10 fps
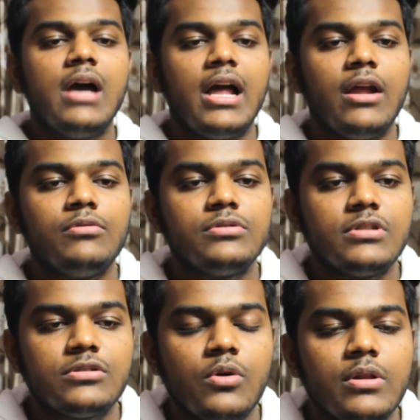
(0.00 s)
I love to
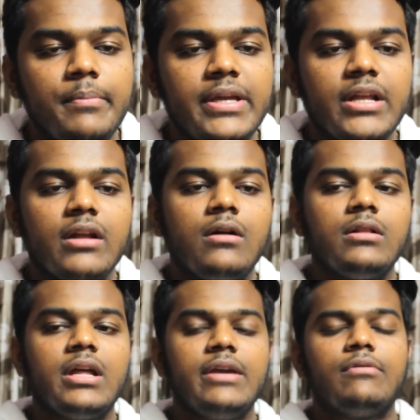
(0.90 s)
just know the meaning and
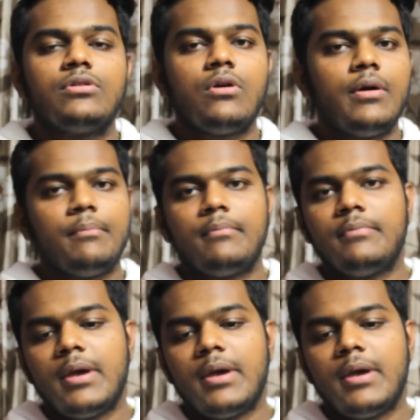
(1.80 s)
all that, even though